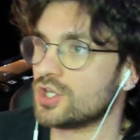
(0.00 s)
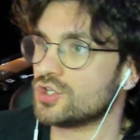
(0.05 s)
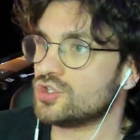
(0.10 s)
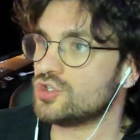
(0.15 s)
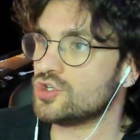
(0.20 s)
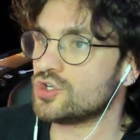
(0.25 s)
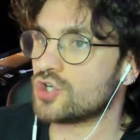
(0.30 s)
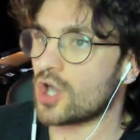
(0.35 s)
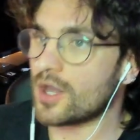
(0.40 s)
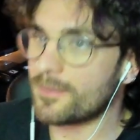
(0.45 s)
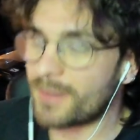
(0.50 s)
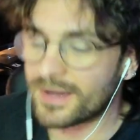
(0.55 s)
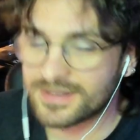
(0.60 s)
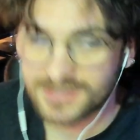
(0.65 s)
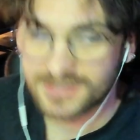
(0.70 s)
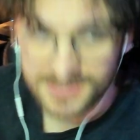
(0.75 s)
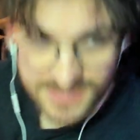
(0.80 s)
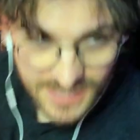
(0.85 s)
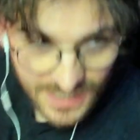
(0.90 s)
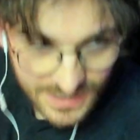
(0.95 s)
You go back
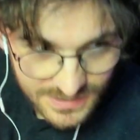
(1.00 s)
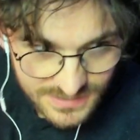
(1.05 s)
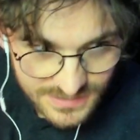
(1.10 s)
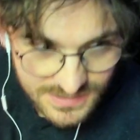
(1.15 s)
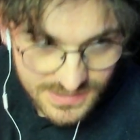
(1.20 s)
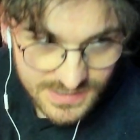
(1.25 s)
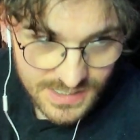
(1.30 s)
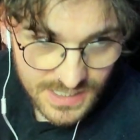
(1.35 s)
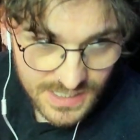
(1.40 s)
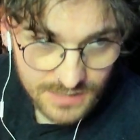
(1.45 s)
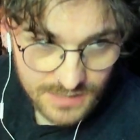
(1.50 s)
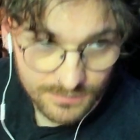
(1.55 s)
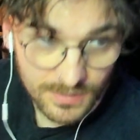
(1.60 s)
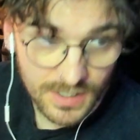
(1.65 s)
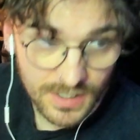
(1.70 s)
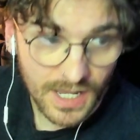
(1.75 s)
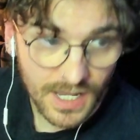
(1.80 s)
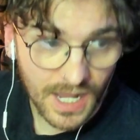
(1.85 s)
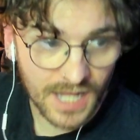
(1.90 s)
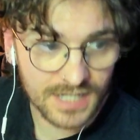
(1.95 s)
to saying it's a team,
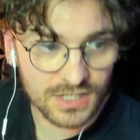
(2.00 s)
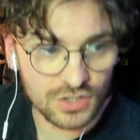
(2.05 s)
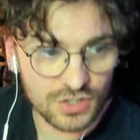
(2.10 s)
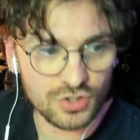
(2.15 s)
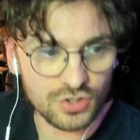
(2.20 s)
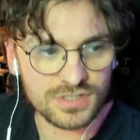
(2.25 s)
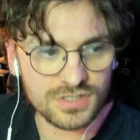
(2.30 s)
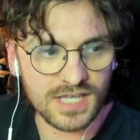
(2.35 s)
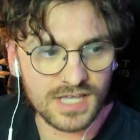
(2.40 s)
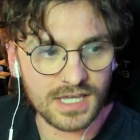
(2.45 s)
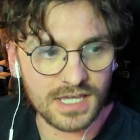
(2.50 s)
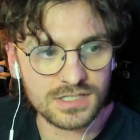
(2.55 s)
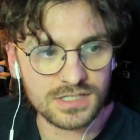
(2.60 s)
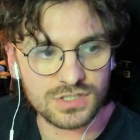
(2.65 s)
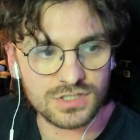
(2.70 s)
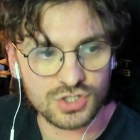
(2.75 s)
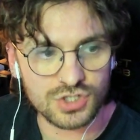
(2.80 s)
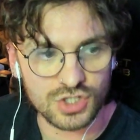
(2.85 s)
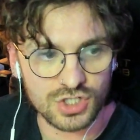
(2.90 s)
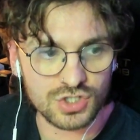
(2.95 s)
and then you're saying
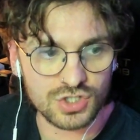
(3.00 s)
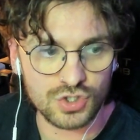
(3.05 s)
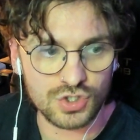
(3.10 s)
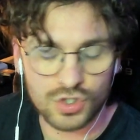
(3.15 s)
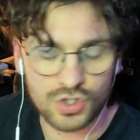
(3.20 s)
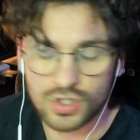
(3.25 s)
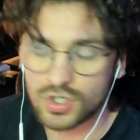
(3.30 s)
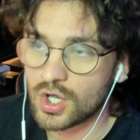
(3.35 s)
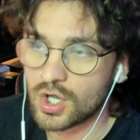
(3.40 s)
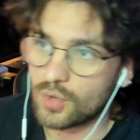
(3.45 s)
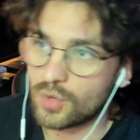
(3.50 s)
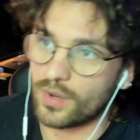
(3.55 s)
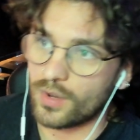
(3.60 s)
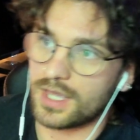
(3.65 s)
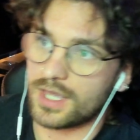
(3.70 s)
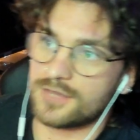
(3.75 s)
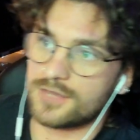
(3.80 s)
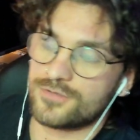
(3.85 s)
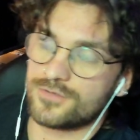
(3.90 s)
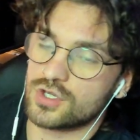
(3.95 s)
it's just you. Where
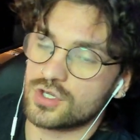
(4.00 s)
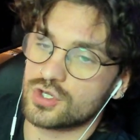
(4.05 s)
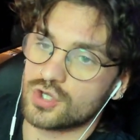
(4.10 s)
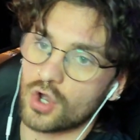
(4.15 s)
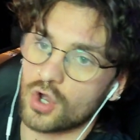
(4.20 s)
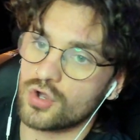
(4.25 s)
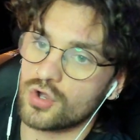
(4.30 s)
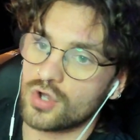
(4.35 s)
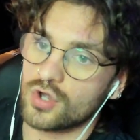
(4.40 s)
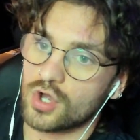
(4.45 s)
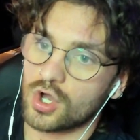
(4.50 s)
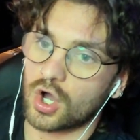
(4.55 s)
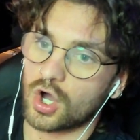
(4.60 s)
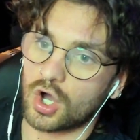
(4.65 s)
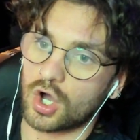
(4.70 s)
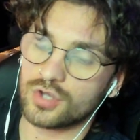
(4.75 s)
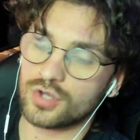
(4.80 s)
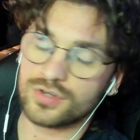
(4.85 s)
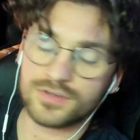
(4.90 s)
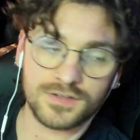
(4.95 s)
if you go
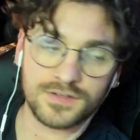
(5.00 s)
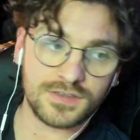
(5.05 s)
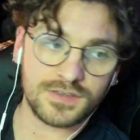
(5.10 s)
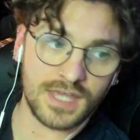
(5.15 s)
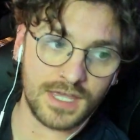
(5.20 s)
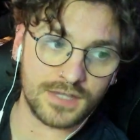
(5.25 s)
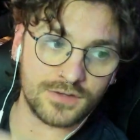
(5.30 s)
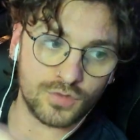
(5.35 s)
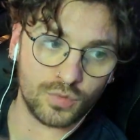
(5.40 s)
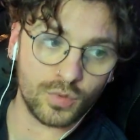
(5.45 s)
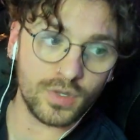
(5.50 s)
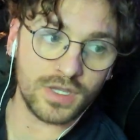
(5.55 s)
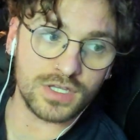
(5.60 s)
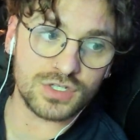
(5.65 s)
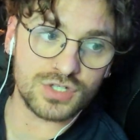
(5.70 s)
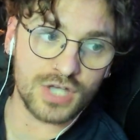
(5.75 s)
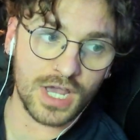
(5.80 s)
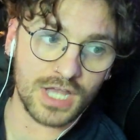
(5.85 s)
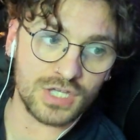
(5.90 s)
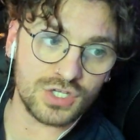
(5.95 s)
onto their
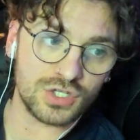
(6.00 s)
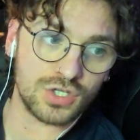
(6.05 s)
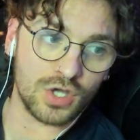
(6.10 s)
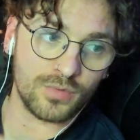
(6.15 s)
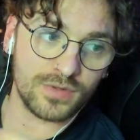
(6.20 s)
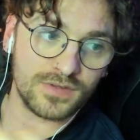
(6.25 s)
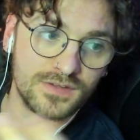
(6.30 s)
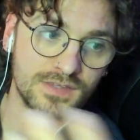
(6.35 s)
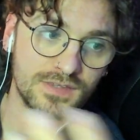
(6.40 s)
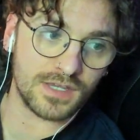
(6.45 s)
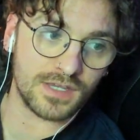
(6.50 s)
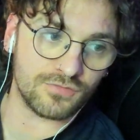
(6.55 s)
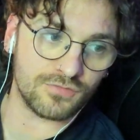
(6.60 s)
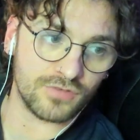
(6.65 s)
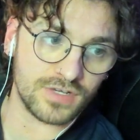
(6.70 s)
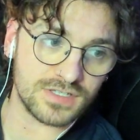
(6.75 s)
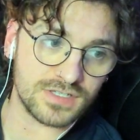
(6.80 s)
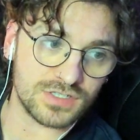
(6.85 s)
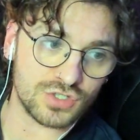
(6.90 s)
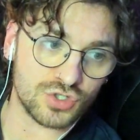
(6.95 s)
Twitch and you go into their
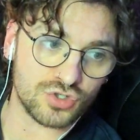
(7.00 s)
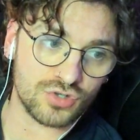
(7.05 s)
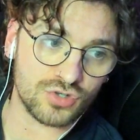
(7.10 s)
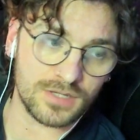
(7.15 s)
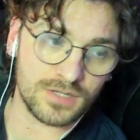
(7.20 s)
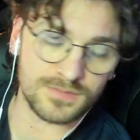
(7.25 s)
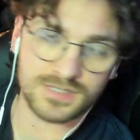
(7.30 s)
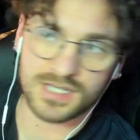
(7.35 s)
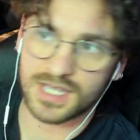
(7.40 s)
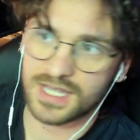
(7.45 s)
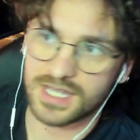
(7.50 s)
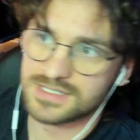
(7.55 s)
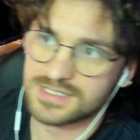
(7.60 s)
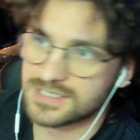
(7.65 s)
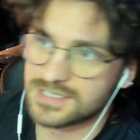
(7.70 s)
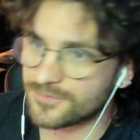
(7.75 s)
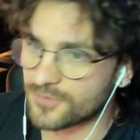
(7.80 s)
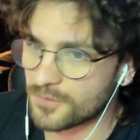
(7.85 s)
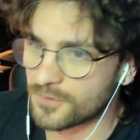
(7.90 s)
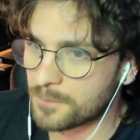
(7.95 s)
recent streams, it's
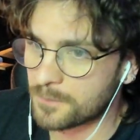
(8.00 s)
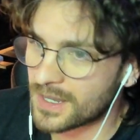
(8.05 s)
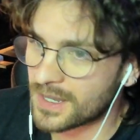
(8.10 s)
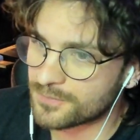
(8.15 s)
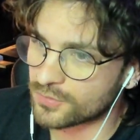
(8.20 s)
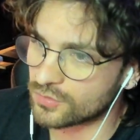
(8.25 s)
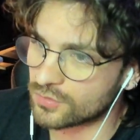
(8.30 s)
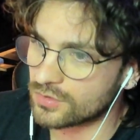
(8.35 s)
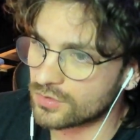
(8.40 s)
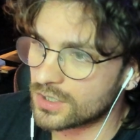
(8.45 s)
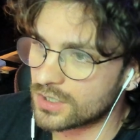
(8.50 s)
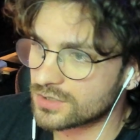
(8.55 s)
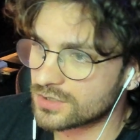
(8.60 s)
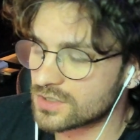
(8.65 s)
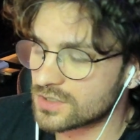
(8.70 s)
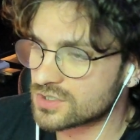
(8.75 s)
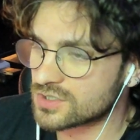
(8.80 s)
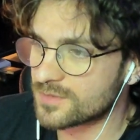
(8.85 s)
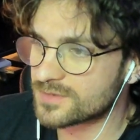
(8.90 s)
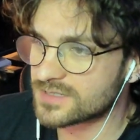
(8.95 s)
different people.
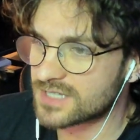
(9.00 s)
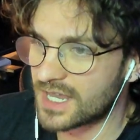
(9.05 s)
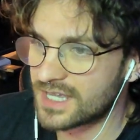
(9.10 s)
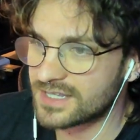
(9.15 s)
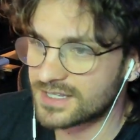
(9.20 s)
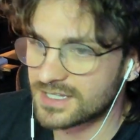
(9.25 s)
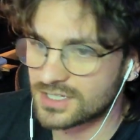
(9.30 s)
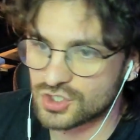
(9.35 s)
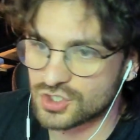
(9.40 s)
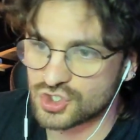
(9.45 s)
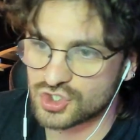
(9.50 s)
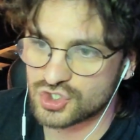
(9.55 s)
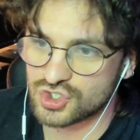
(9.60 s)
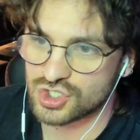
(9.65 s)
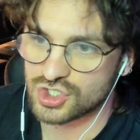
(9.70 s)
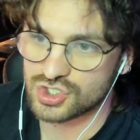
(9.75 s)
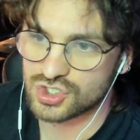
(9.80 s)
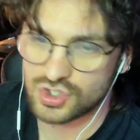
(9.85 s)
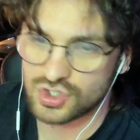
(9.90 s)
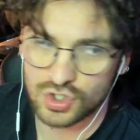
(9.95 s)
So stop saying that it's
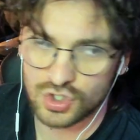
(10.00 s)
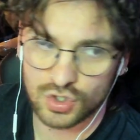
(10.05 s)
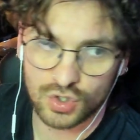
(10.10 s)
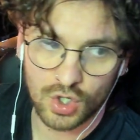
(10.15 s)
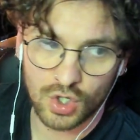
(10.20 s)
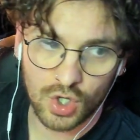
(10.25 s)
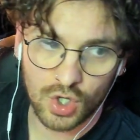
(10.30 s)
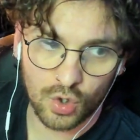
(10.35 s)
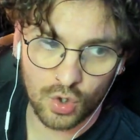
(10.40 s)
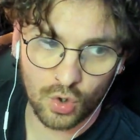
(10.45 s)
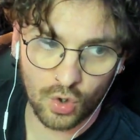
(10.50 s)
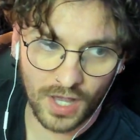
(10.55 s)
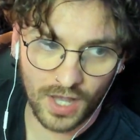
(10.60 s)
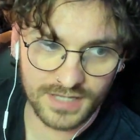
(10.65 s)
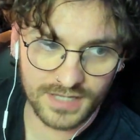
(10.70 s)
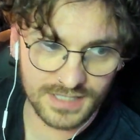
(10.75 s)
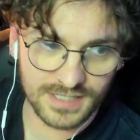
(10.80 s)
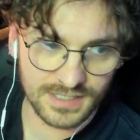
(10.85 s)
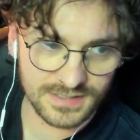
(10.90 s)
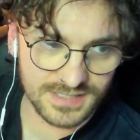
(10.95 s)
just you
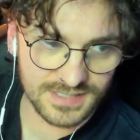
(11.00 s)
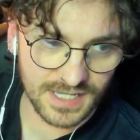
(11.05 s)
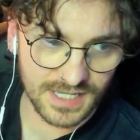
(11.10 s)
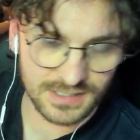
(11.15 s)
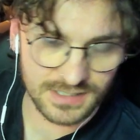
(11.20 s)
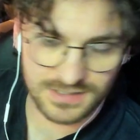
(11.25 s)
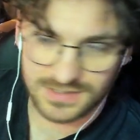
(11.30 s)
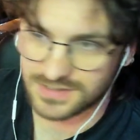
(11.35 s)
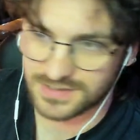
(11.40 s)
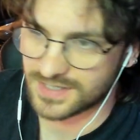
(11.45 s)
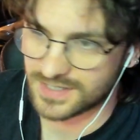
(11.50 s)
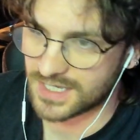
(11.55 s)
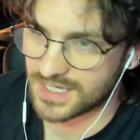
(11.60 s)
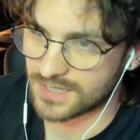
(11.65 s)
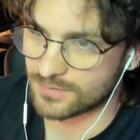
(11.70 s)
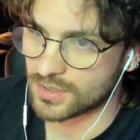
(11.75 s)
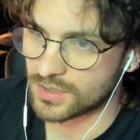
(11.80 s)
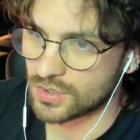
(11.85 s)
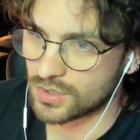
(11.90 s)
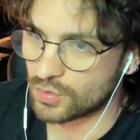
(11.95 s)
and then saying it's a
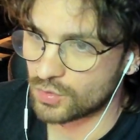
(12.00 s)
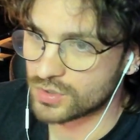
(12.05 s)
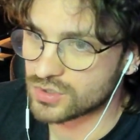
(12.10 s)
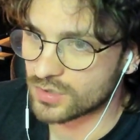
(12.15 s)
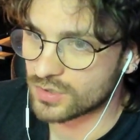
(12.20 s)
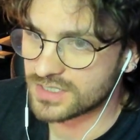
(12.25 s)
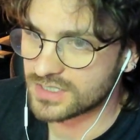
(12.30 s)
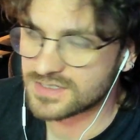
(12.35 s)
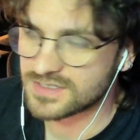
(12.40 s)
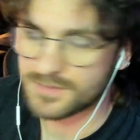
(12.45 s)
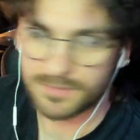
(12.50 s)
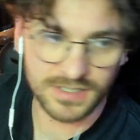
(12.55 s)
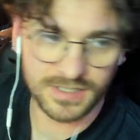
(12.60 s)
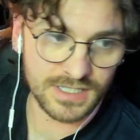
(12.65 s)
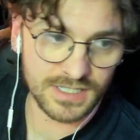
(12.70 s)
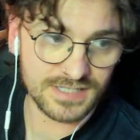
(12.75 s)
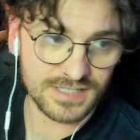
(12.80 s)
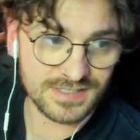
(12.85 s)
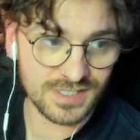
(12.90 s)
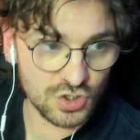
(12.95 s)
team. Which one is it, buddy?
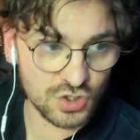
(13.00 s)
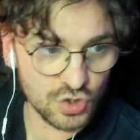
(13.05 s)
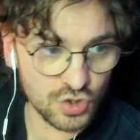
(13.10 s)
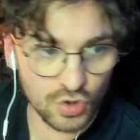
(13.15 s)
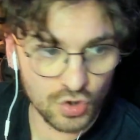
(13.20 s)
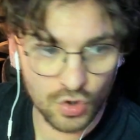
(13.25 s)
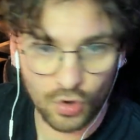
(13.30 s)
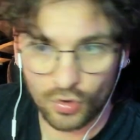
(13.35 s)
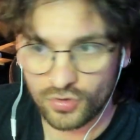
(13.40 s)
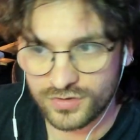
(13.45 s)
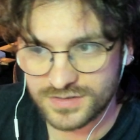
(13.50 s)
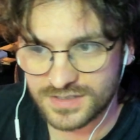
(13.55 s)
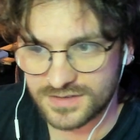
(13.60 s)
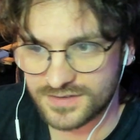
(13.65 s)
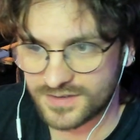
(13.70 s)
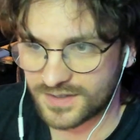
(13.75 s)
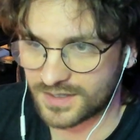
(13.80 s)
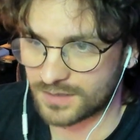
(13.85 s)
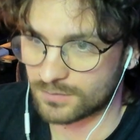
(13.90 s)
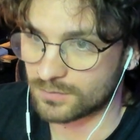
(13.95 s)
Is it you or is it
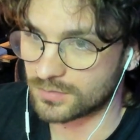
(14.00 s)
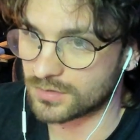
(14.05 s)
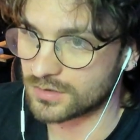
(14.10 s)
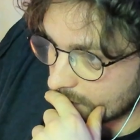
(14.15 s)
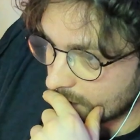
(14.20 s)
team?